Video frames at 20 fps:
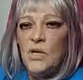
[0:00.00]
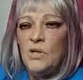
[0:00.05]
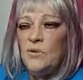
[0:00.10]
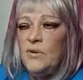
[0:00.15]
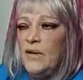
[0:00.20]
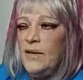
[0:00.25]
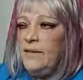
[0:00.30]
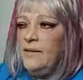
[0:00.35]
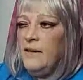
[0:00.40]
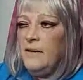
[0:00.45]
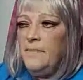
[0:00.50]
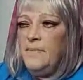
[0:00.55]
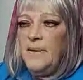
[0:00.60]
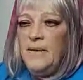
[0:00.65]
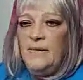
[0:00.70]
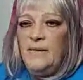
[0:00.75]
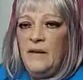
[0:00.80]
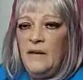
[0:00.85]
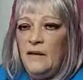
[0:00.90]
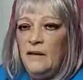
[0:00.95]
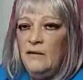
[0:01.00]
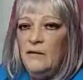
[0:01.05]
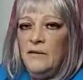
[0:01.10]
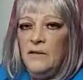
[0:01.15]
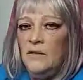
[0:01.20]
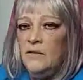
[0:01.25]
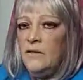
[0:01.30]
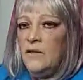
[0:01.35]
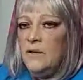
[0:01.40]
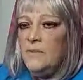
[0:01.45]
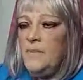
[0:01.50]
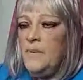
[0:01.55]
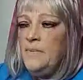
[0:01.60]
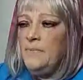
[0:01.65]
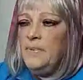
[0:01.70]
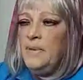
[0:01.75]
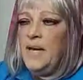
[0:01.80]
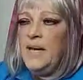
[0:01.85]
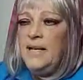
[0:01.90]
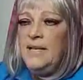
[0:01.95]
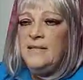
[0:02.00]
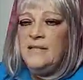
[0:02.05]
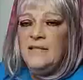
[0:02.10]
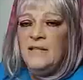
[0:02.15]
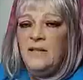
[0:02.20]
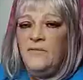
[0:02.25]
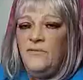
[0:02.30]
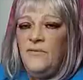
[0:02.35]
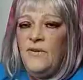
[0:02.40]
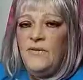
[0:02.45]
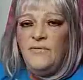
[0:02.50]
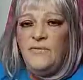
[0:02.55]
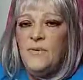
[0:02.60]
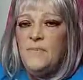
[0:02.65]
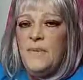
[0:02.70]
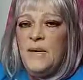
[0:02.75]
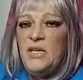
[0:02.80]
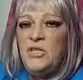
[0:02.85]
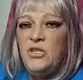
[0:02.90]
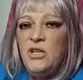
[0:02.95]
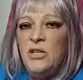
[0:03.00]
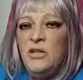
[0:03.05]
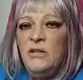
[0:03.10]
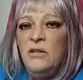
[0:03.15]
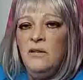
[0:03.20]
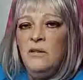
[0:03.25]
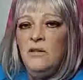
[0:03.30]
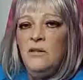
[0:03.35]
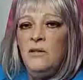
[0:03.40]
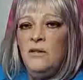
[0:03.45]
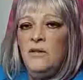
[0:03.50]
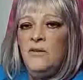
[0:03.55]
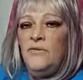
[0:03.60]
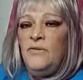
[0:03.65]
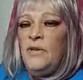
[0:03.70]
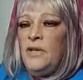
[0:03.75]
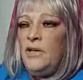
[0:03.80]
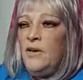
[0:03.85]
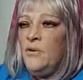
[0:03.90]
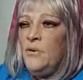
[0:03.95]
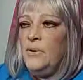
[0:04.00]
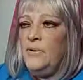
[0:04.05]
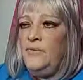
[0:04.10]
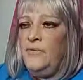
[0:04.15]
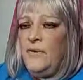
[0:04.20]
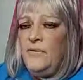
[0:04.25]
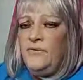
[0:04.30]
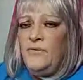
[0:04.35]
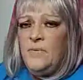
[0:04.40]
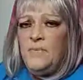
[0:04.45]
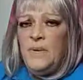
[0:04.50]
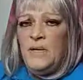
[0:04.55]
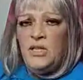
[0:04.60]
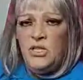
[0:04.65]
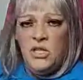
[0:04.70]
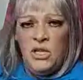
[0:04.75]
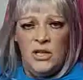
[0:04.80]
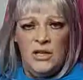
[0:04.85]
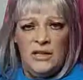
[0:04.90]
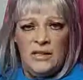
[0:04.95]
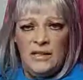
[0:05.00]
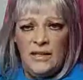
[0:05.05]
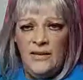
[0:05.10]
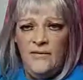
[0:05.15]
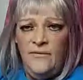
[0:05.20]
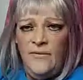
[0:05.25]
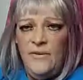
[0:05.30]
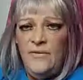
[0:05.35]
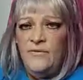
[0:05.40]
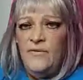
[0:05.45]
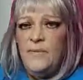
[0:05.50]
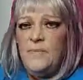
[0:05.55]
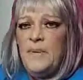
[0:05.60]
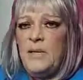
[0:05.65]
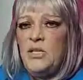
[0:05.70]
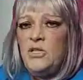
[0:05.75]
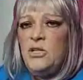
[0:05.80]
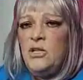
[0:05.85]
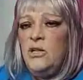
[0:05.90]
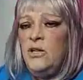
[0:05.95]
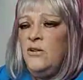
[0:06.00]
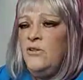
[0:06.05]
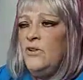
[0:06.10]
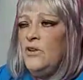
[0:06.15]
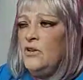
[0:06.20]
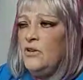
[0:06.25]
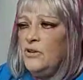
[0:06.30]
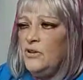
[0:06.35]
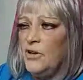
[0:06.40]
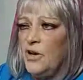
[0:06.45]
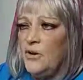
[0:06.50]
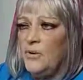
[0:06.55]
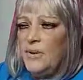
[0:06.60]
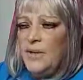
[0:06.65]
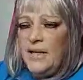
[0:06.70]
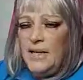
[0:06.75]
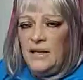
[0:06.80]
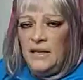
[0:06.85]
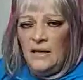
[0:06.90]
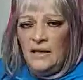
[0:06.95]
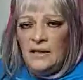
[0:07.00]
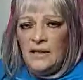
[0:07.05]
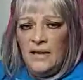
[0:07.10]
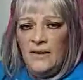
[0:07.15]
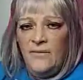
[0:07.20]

Okay, they've been there. There have been planets in fifth dimension that go in fifth dimension and leave fifth dimension, and that are going in and